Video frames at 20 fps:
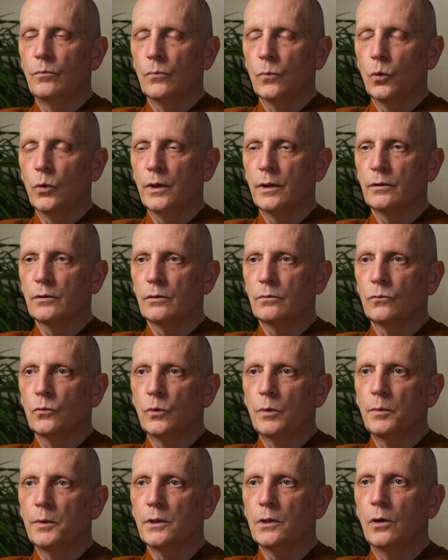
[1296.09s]
what
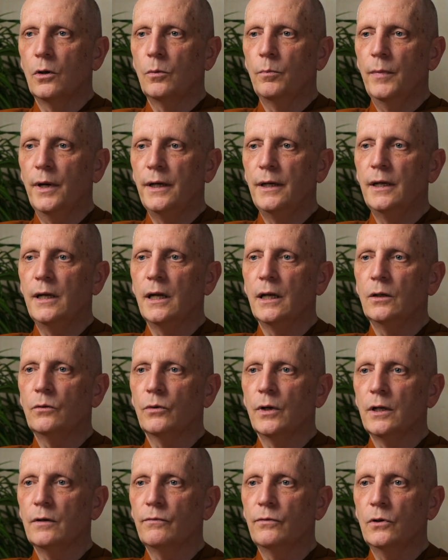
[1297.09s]
we would call mundane
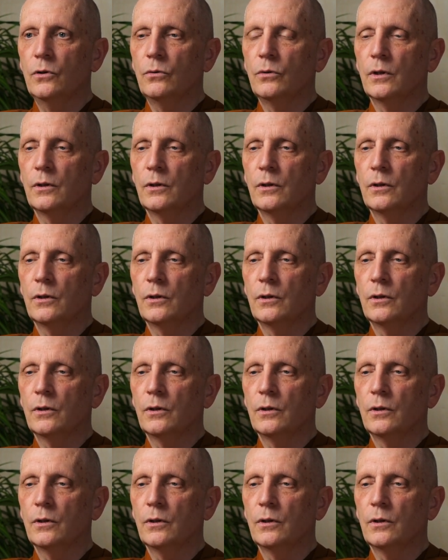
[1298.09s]
right view,